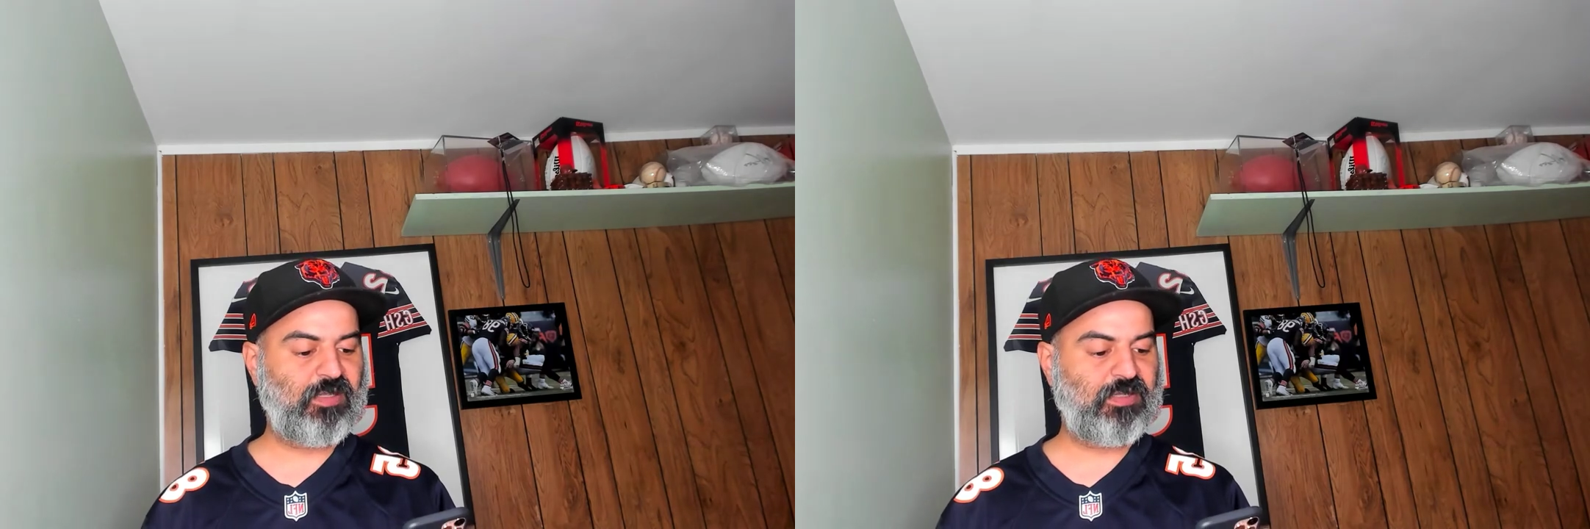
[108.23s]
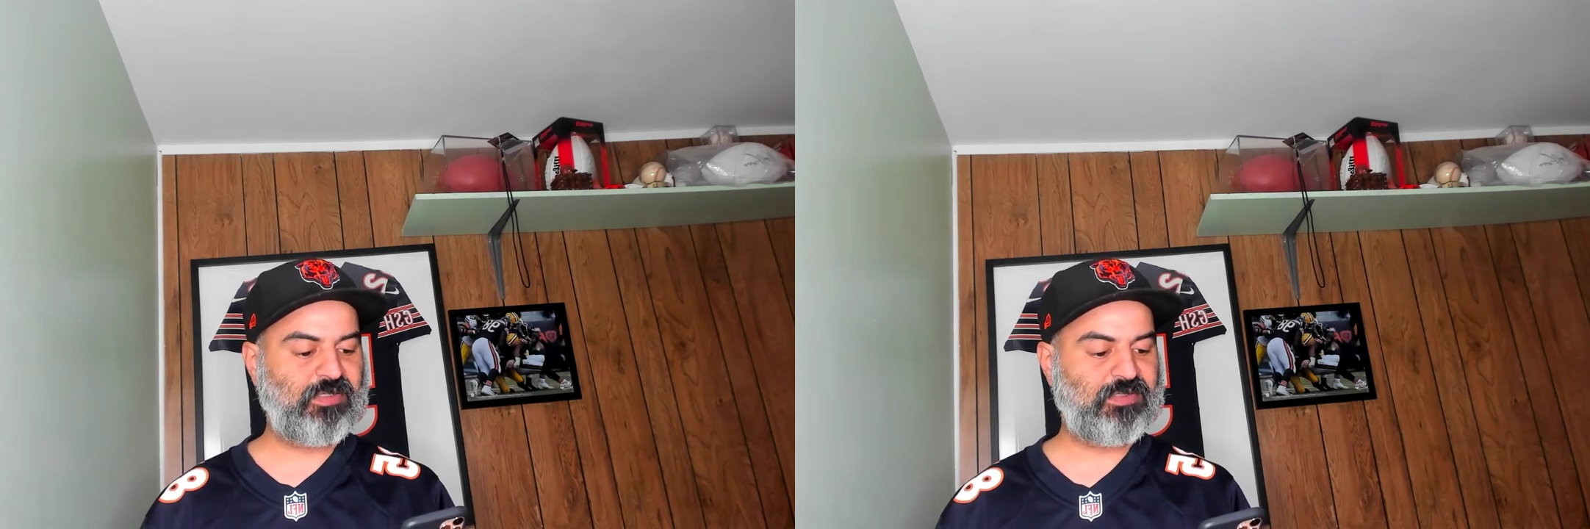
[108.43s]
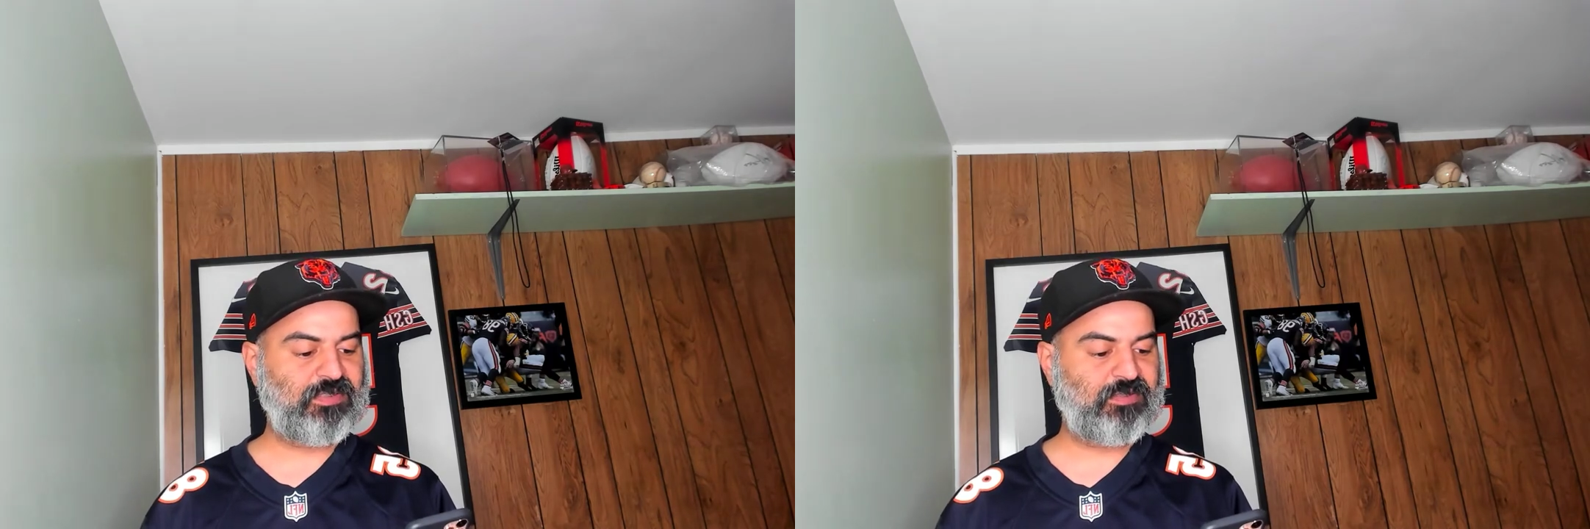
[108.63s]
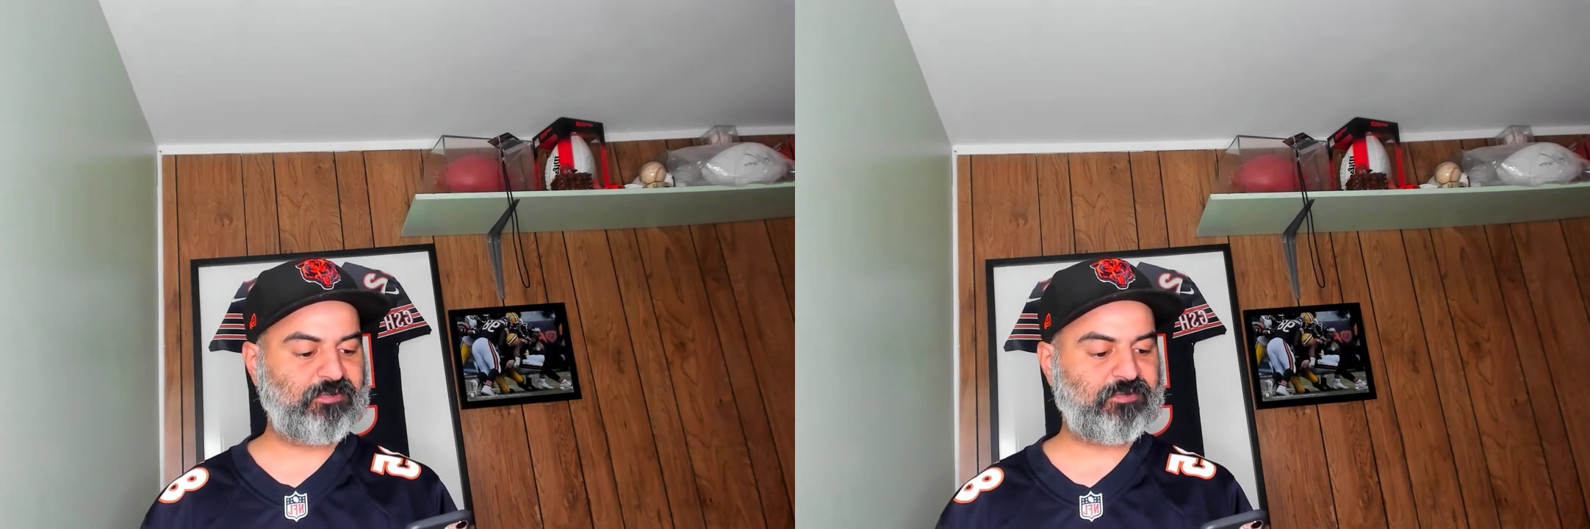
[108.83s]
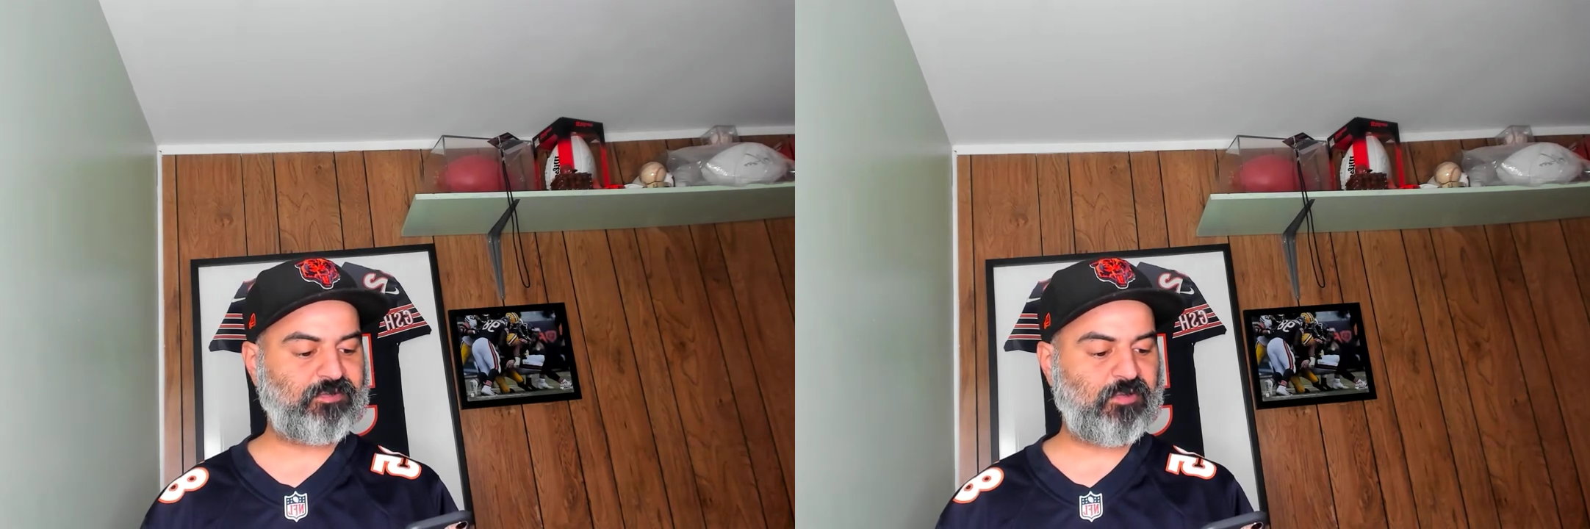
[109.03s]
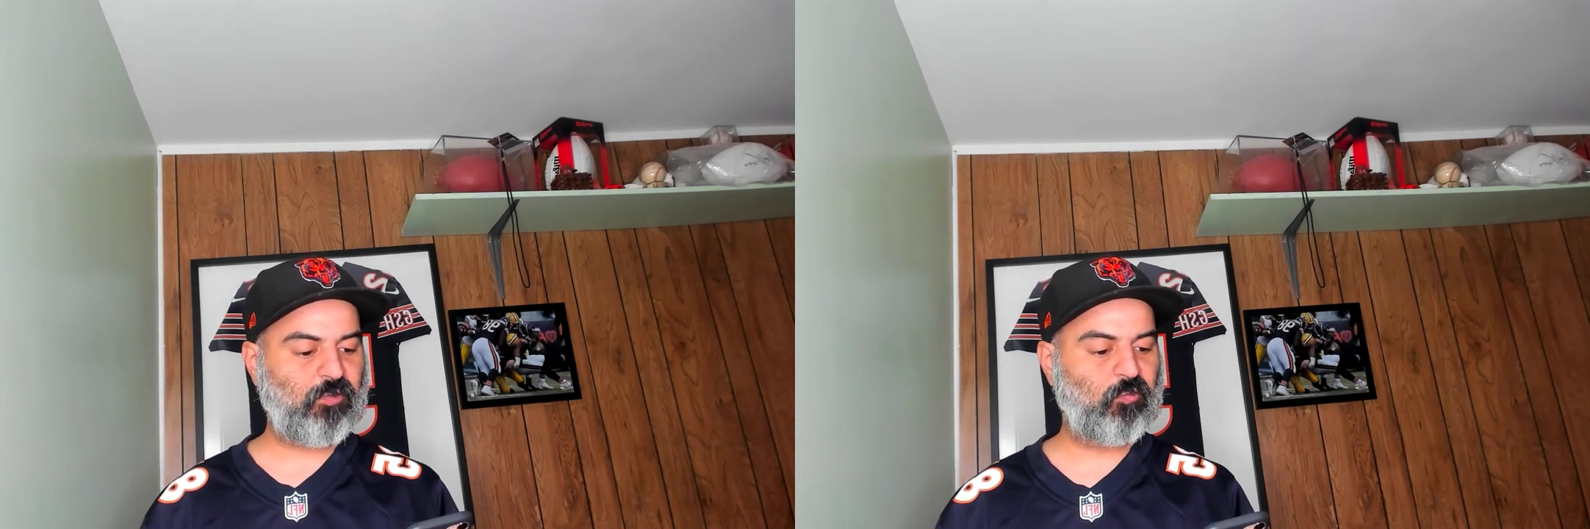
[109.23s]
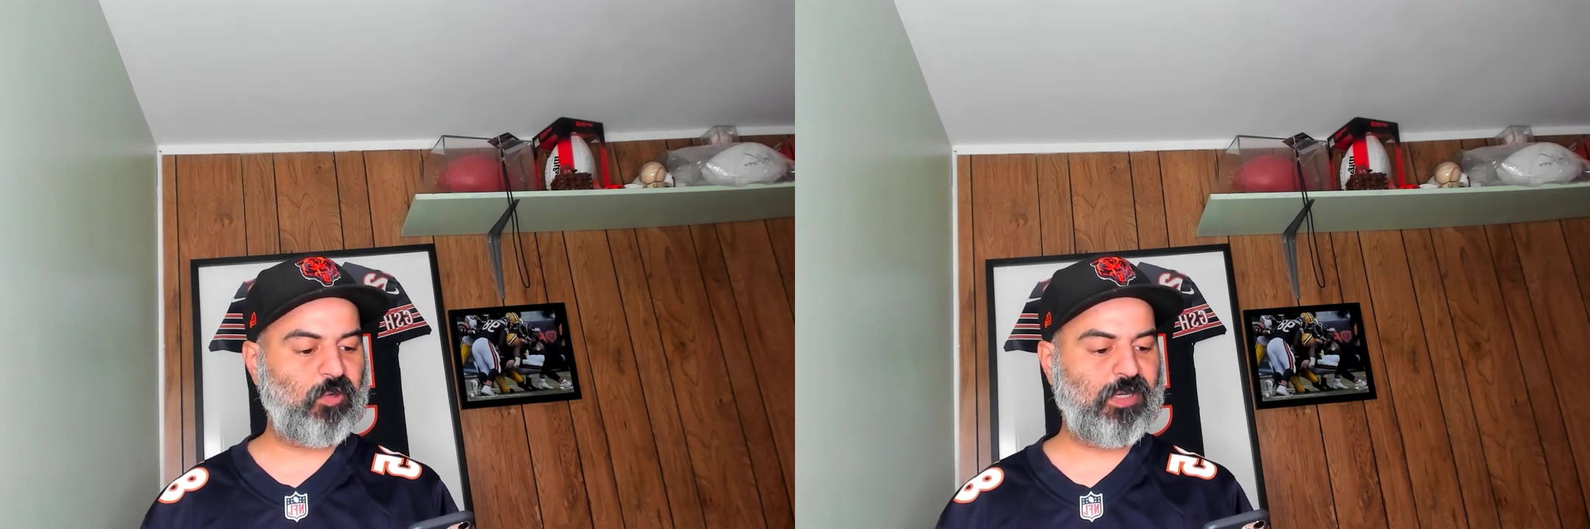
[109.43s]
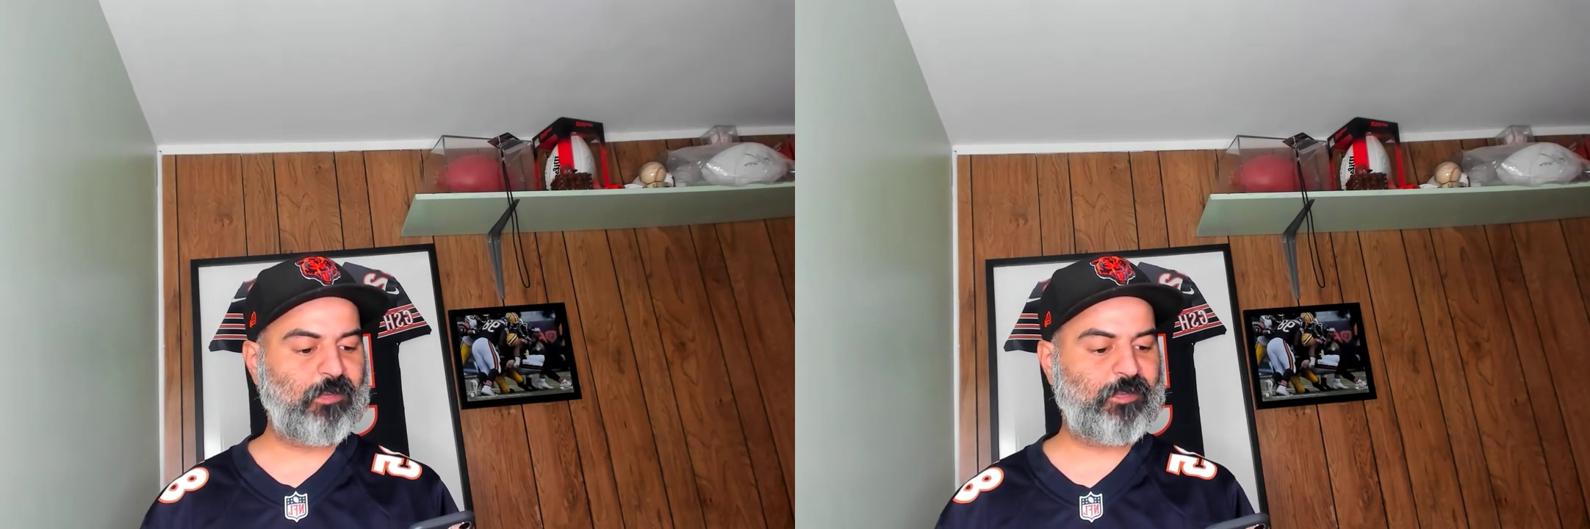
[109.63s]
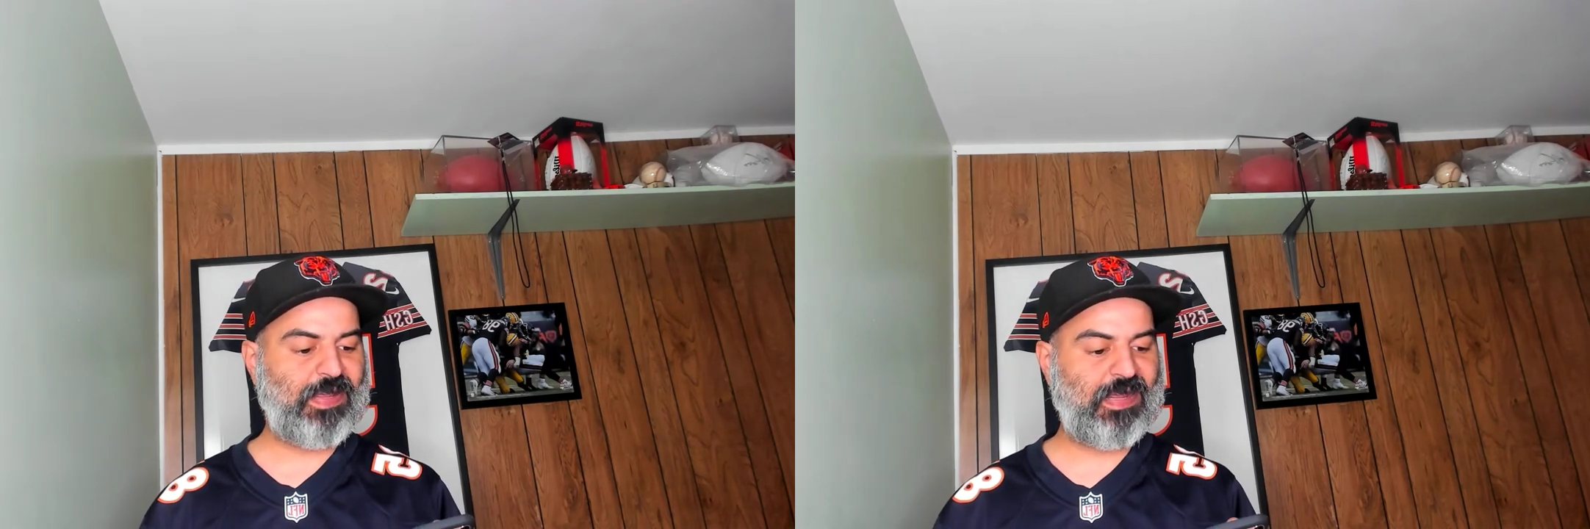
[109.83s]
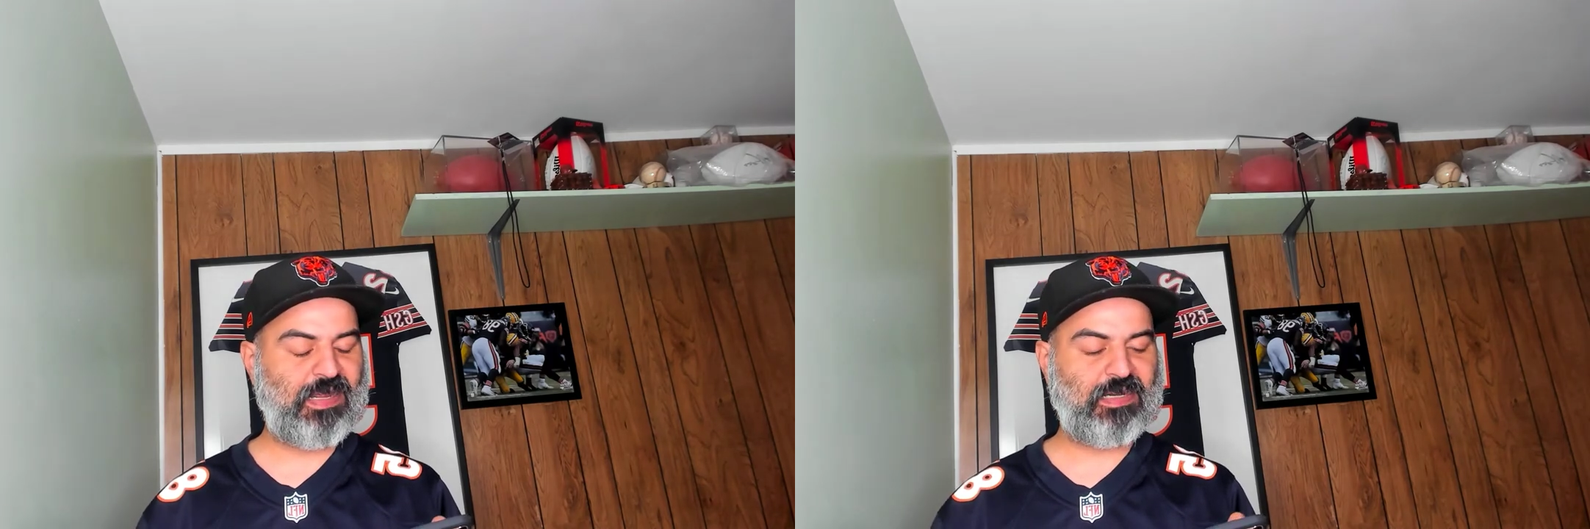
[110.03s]
let's see, running
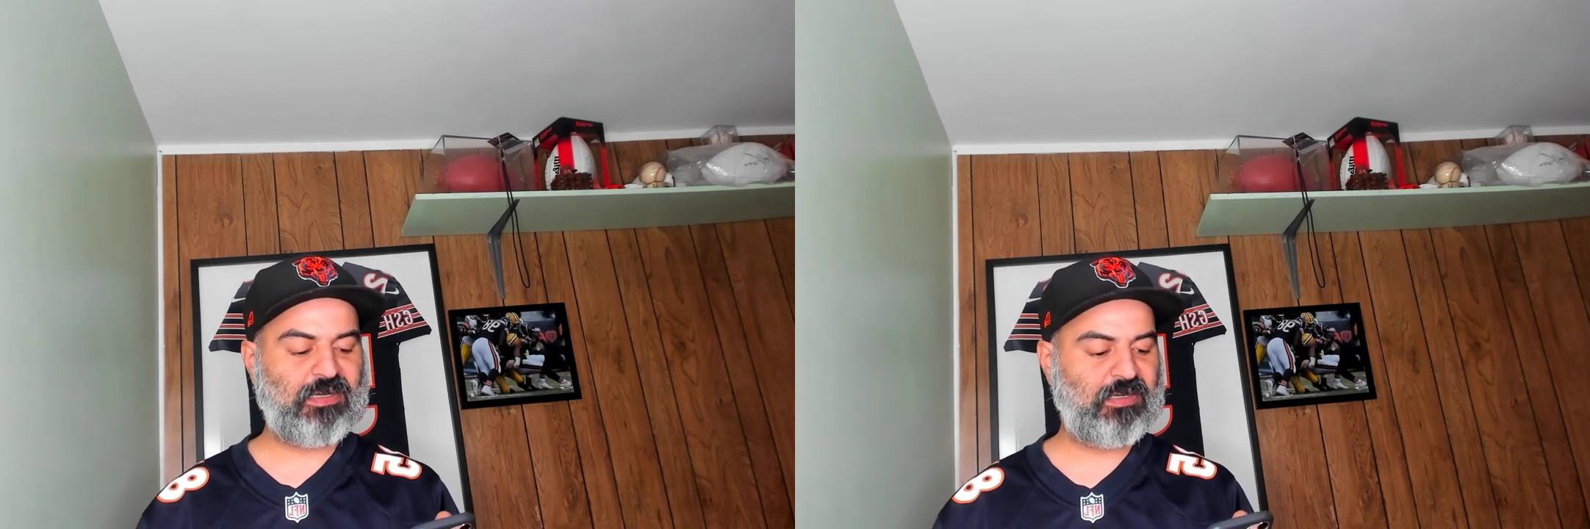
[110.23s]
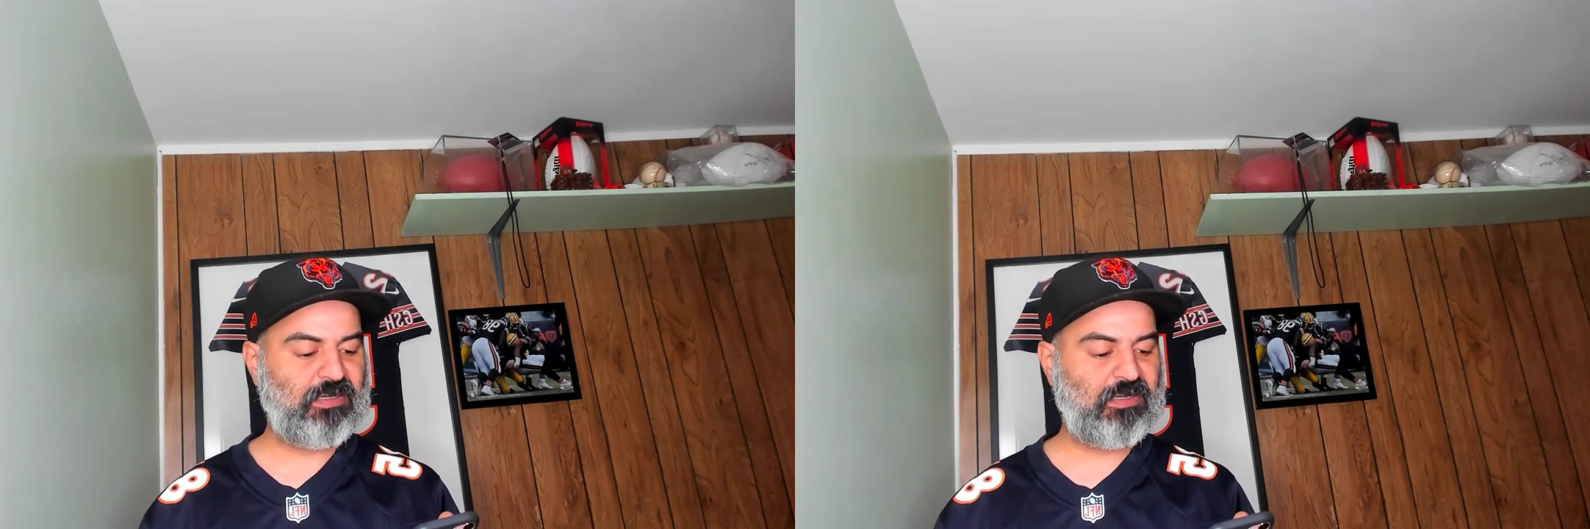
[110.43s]
back.